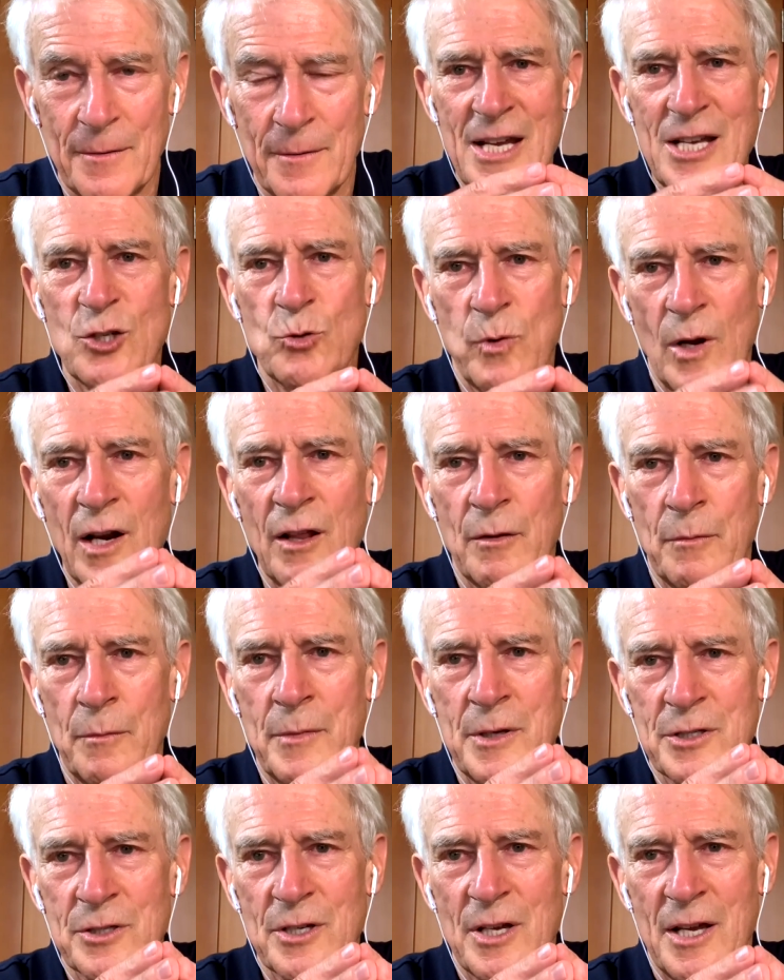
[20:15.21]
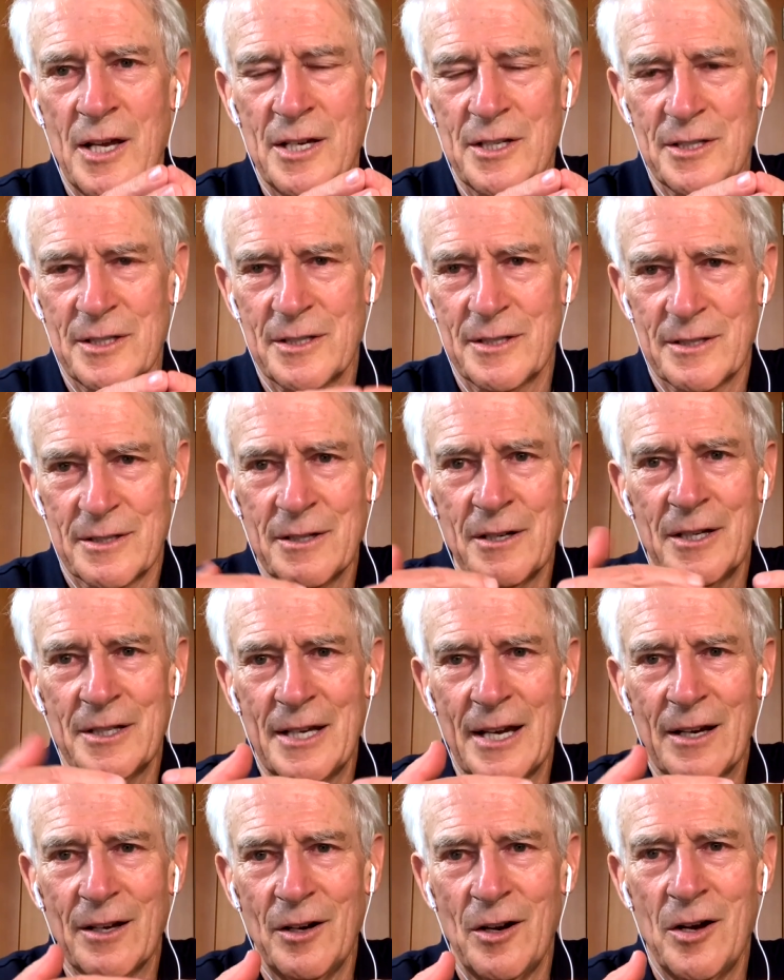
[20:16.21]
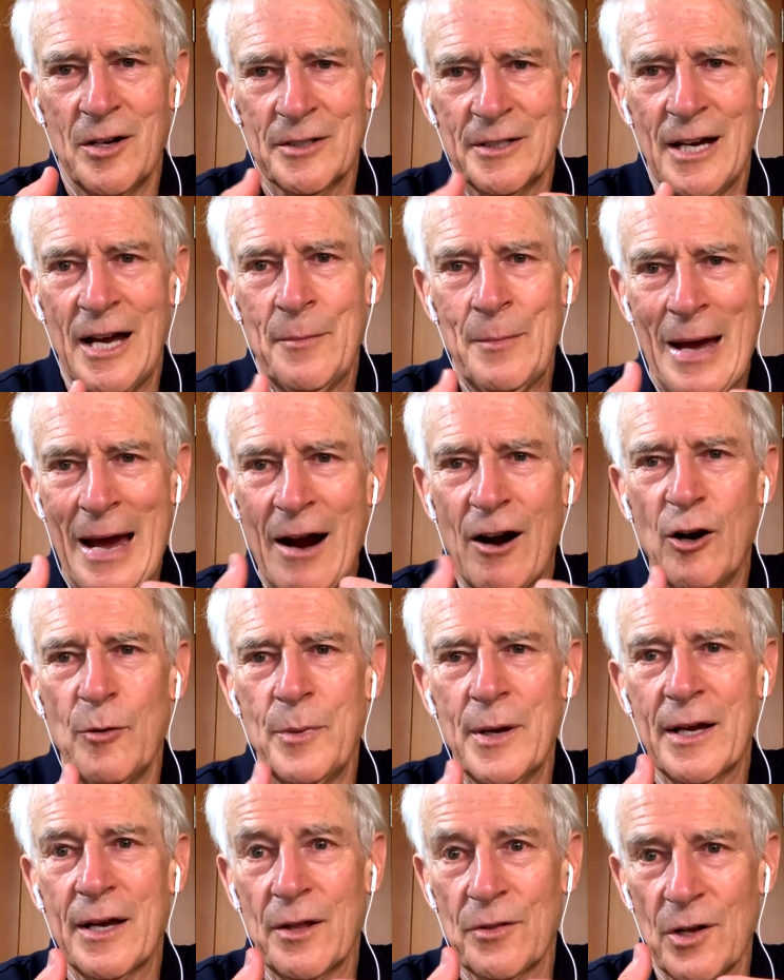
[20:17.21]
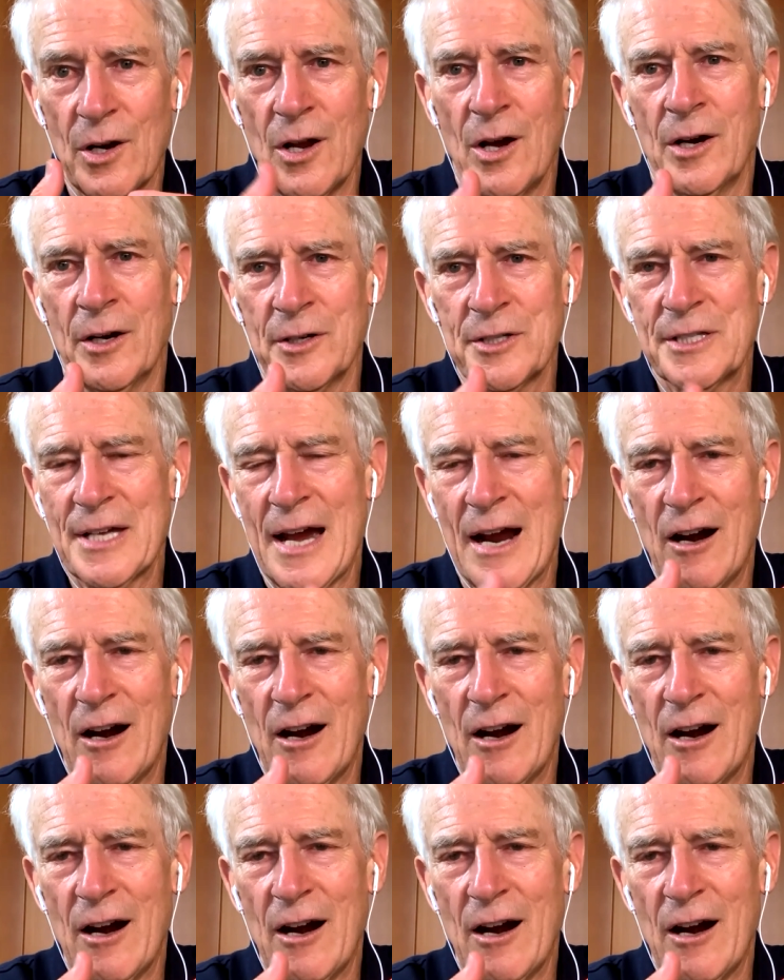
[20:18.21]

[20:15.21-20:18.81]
Each one of them is going to take a long time. Arabic, the longest.